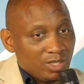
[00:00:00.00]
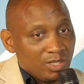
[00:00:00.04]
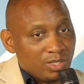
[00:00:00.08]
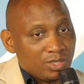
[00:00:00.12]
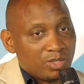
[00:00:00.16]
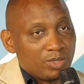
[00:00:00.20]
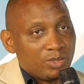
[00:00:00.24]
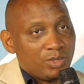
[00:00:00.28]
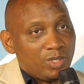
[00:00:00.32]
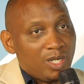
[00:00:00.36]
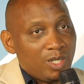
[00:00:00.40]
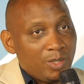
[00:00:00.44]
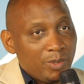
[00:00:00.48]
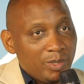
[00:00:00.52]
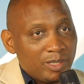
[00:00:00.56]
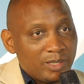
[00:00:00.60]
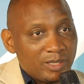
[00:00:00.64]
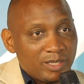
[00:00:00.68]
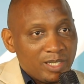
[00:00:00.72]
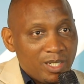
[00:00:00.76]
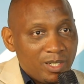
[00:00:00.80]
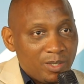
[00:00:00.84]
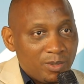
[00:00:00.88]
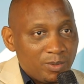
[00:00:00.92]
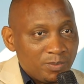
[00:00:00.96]
So Awel,
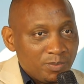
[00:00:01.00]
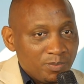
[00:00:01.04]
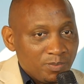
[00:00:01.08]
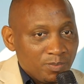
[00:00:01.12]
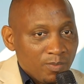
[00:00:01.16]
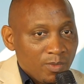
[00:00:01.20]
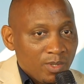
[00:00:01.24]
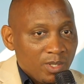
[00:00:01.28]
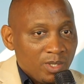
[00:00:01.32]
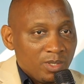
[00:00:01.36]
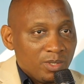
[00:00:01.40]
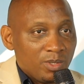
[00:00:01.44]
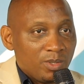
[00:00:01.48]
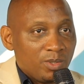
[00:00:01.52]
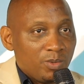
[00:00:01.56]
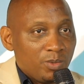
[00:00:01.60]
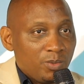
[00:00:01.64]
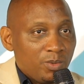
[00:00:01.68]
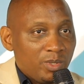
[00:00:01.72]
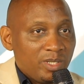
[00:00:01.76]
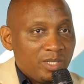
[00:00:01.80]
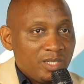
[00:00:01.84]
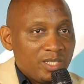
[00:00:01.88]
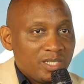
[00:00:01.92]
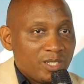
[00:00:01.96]
now,
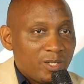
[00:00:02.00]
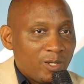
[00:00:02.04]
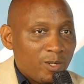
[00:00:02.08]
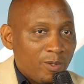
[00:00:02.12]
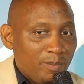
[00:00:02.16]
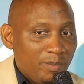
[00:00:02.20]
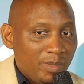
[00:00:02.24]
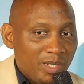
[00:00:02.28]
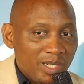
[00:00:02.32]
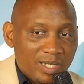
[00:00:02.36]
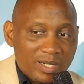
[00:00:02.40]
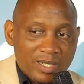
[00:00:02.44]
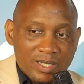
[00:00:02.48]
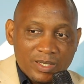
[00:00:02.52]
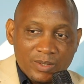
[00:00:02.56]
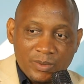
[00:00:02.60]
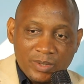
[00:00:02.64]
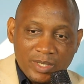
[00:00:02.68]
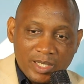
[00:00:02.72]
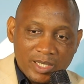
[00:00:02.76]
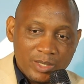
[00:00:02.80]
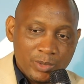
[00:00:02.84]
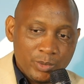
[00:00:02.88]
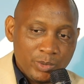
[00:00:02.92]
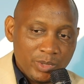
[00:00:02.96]
where is our Mecca?
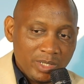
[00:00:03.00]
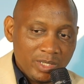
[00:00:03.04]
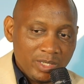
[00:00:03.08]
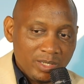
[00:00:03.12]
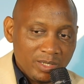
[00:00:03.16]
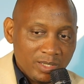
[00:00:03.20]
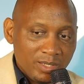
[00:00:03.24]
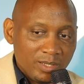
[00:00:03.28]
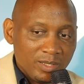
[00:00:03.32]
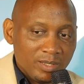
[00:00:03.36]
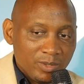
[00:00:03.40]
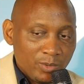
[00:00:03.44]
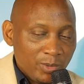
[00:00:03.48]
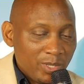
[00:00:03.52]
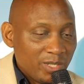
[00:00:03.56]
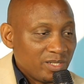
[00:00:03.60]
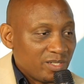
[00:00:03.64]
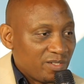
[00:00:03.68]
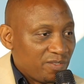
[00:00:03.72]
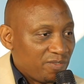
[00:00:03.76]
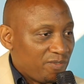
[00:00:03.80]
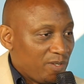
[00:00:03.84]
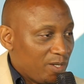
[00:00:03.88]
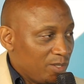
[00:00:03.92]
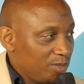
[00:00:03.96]
Where is
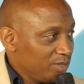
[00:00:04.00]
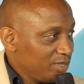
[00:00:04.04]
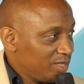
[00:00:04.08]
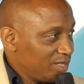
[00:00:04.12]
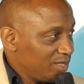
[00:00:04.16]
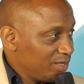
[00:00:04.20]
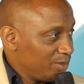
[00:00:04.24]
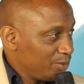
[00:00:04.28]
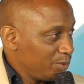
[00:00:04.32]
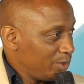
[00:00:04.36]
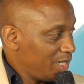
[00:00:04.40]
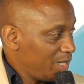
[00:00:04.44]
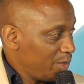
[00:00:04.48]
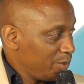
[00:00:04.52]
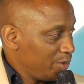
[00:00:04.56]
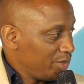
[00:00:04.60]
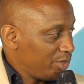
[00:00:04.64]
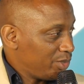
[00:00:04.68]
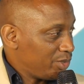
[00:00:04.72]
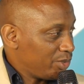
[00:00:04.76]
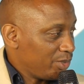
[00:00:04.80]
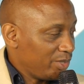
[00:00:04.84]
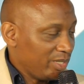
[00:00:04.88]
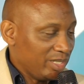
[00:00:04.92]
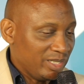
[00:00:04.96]
the fountain where we
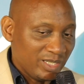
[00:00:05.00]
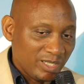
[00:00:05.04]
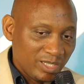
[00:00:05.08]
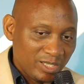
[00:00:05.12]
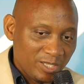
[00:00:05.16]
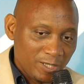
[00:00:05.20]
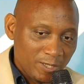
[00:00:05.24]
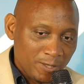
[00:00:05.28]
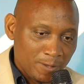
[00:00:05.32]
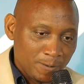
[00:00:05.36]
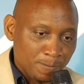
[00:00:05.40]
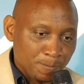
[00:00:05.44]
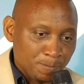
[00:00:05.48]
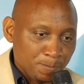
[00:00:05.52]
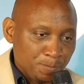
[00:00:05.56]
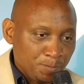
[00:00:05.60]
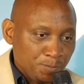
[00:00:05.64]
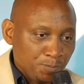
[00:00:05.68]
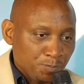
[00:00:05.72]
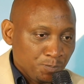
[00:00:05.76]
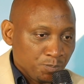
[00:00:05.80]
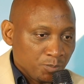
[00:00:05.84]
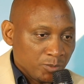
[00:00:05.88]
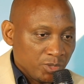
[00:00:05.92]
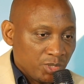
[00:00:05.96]
draw energy
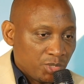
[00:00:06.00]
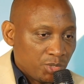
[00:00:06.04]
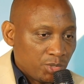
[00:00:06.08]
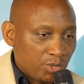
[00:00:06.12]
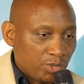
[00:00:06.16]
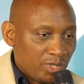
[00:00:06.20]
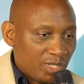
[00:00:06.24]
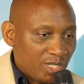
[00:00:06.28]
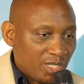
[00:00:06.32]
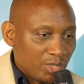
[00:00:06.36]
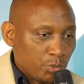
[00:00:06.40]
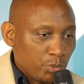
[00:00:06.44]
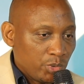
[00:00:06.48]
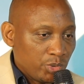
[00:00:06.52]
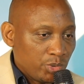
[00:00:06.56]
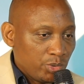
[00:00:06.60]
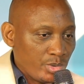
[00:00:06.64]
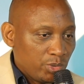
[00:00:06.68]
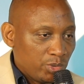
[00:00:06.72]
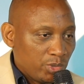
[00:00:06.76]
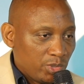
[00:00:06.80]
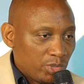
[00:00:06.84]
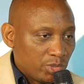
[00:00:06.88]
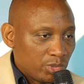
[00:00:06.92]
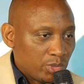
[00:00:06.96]
so that we do
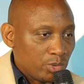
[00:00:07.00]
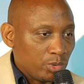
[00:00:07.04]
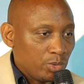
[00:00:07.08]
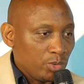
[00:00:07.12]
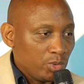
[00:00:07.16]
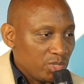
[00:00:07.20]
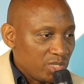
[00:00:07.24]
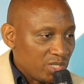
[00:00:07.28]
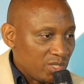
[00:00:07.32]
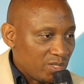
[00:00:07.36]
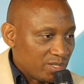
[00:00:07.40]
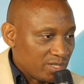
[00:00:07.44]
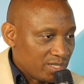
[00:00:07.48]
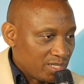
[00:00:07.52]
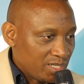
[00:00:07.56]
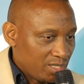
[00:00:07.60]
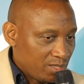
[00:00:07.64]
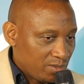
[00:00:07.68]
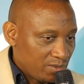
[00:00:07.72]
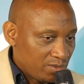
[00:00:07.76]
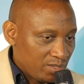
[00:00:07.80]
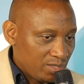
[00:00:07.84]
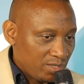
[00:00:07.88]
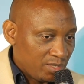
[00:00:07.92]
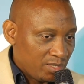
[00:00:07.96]
not lose
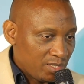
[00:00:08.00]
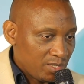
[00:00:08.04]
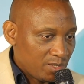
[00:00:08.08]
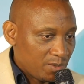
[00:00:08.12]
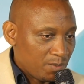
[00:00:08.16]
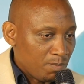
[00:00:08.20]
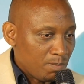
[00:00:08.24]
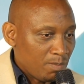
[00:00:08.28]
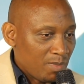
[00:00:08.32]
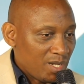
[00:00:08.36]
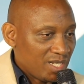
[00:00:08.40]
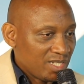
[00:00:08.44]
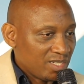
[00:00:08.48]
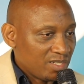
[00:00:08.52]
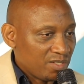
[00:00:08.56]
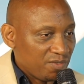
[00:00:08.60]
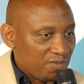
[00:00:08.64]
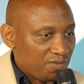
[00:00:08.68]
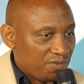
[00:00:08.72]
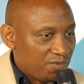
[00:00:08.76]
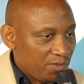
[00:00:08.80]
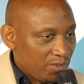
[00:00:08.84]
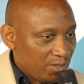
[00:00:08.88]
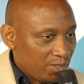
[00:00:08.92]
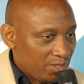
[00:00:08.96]
ourselves in this massive
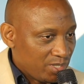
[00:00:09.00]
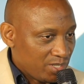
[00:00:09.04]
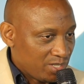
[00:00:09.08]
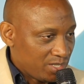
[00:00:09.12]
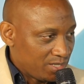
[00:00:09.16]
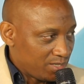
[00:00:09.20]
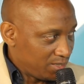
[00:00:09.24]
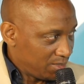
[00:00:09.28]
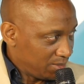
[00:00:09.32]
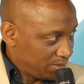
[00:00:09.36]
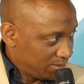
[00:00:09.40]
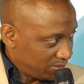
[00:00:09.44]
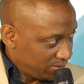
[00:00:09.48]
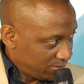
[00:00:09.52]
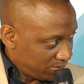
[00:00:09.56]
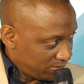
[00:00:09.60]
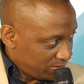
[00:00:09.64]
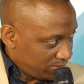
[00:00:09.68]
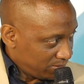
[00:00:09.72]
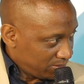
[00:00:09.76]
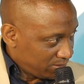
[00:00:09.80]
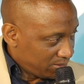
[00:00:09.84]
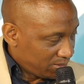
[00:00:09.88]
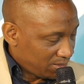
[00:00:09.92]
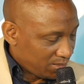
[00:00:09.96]
forest?
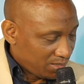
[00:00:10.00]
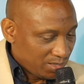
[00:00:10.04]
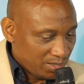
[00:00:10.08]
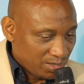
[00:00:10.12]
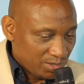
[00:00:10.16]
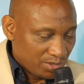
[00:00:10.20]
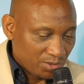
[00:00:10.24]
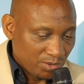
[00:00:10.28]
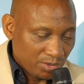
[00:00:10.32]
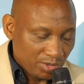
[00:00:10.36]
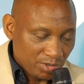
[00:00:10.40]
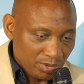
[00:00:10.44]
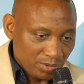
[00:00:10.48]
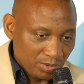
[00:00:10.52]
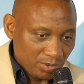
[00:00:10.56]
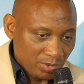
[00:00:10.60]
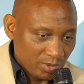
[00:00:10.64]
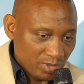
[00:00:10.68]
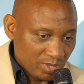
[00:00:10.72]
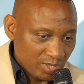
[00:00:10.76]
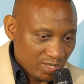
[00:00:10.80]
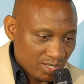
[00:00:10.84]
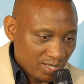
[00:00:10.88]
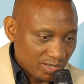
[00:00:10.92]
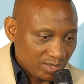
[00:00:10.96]
Sorry to
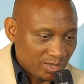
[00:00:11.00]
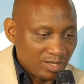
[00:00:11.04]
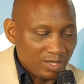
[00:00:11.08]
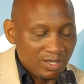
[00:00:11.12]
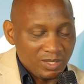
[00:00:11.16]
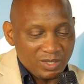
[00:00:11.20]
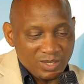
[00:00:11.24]
use that